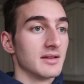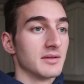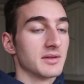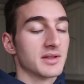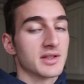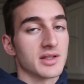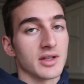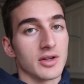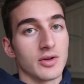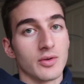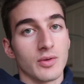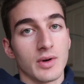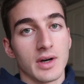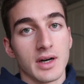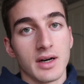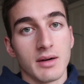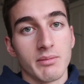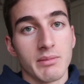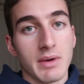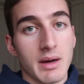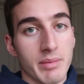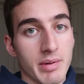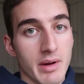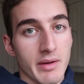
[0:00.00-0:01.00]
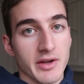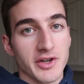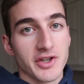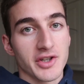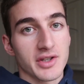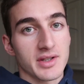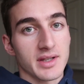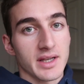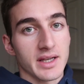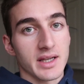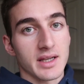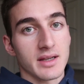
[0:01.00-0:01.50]
So I'll probably
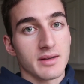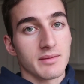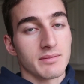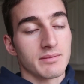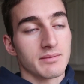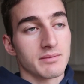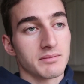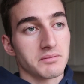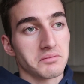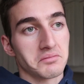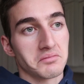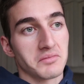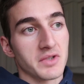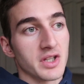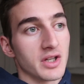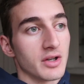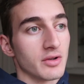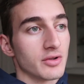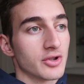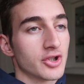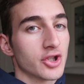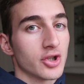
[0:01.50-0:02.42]
just like, you know,